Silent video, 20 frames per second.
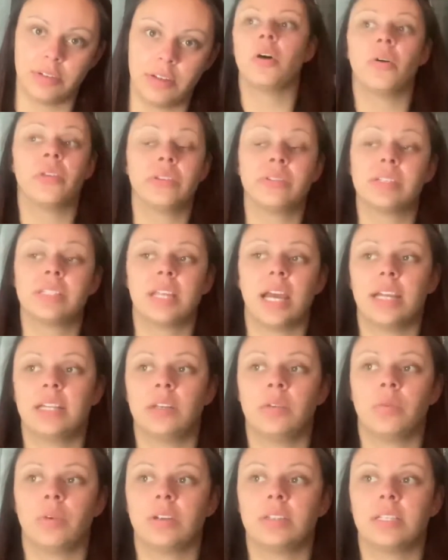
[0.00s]
The only reason I
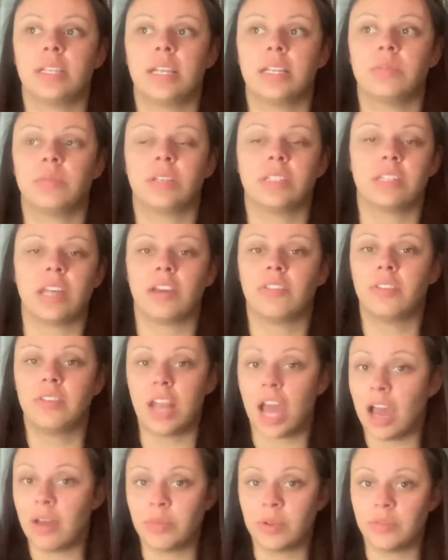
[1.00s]
didn't work today is because I've
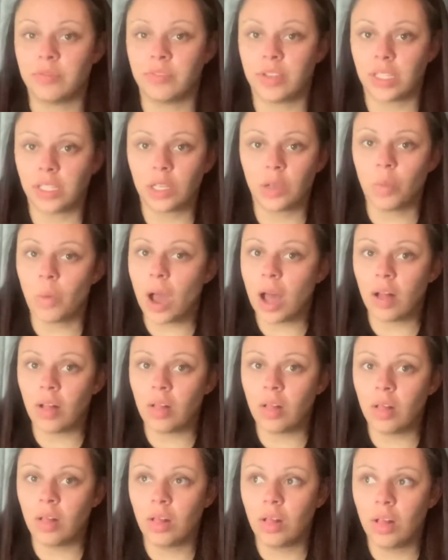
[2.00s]
not been feeling
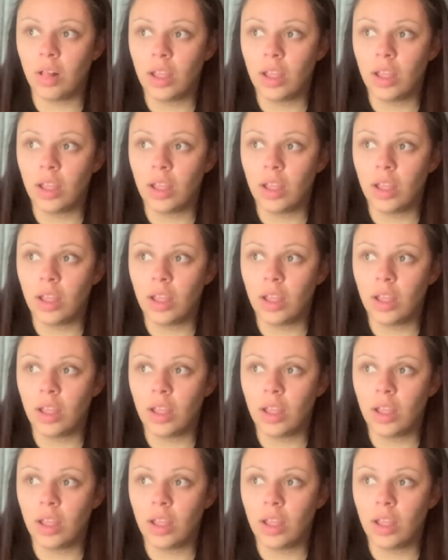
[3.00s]
well,